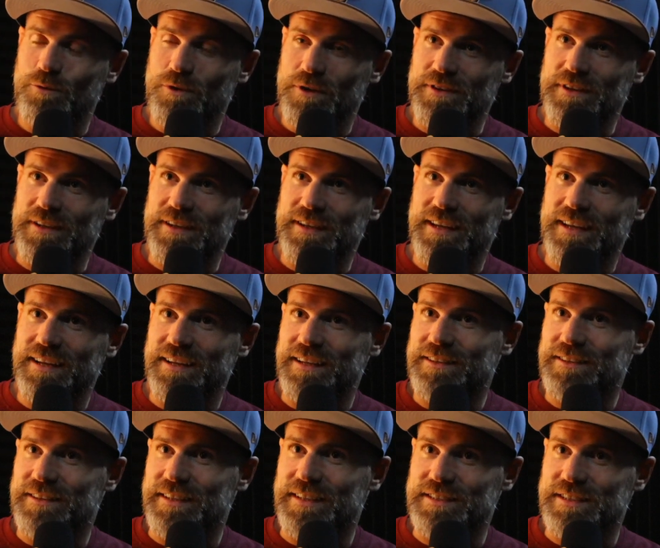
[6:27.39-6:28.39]
the key
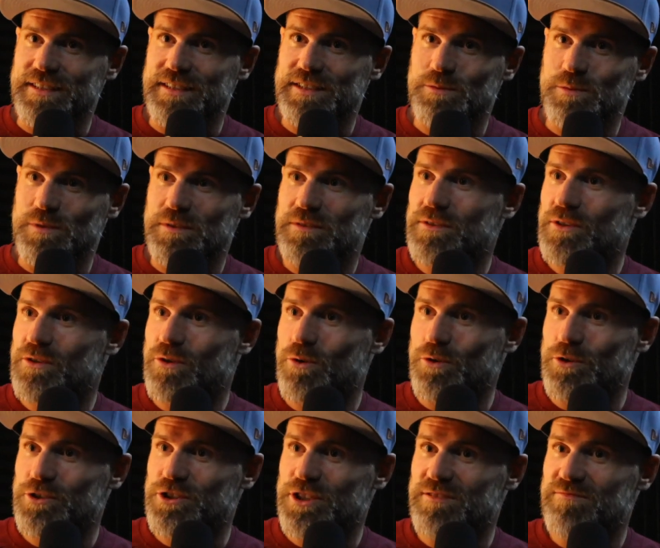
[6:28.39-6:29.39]
things is with
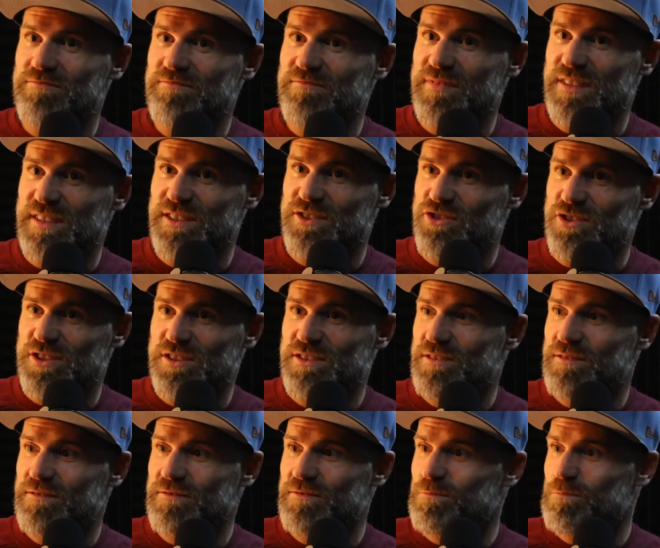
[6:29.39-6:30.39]
coaching is just
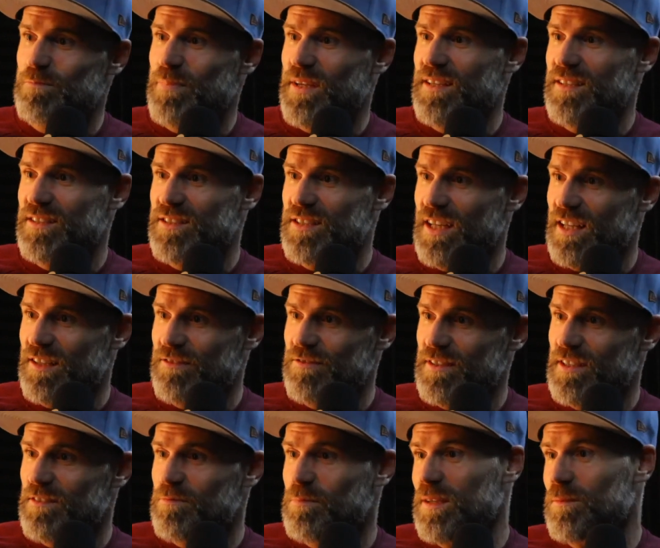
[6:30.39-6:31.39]
be yourself,
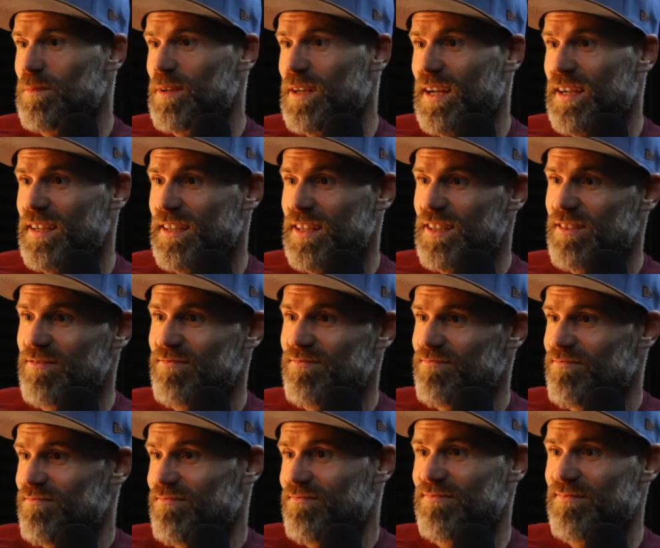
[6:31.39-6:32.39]
and if people like you,
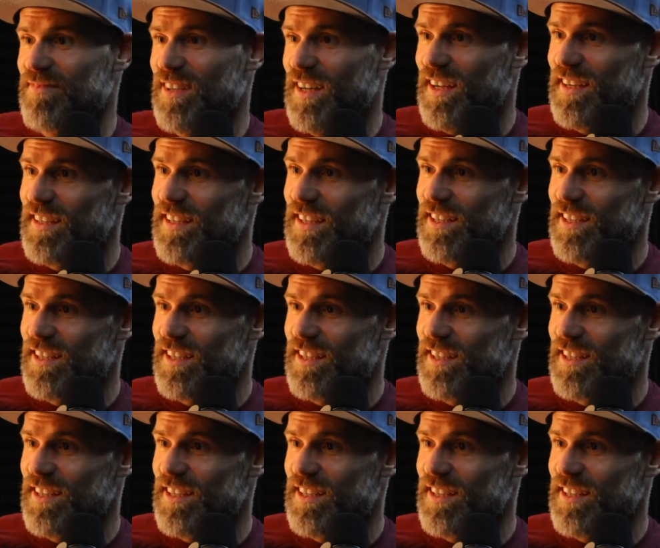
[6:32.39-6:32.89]
they like you.